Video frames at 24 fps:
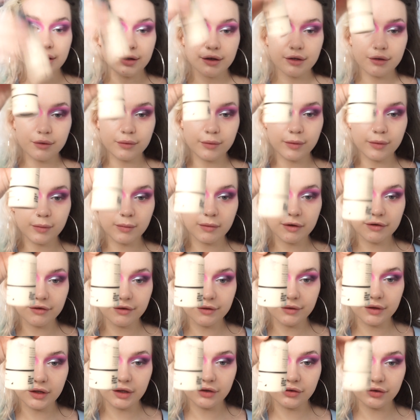I'm going with my
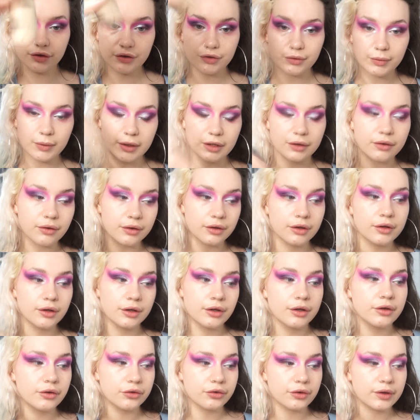foundation as well.
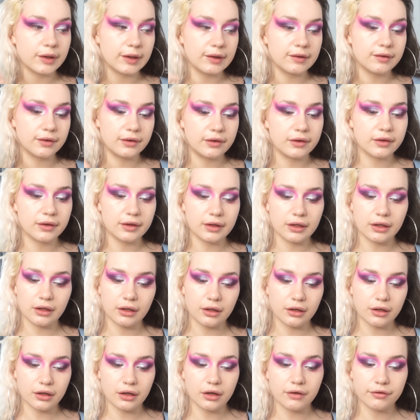So this is the
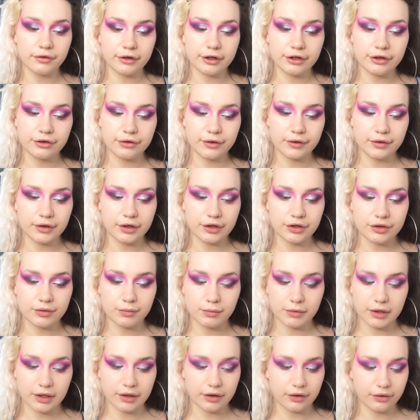Coverage foundation
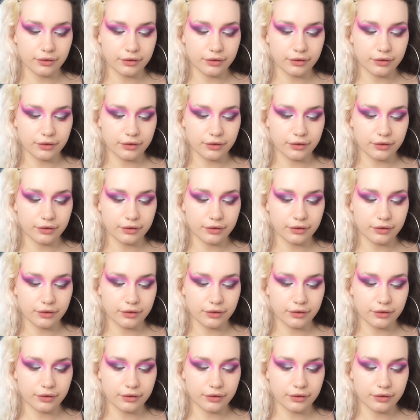by The